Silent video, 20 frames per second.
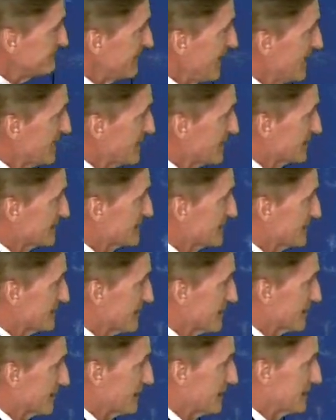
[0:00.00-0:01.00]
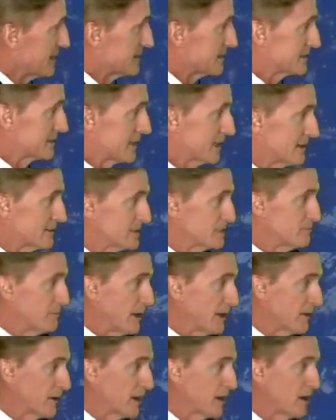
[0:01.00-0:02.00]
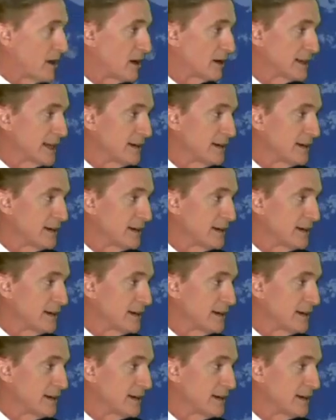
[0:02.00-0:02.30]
And you can see there it is, kind of sputtering along.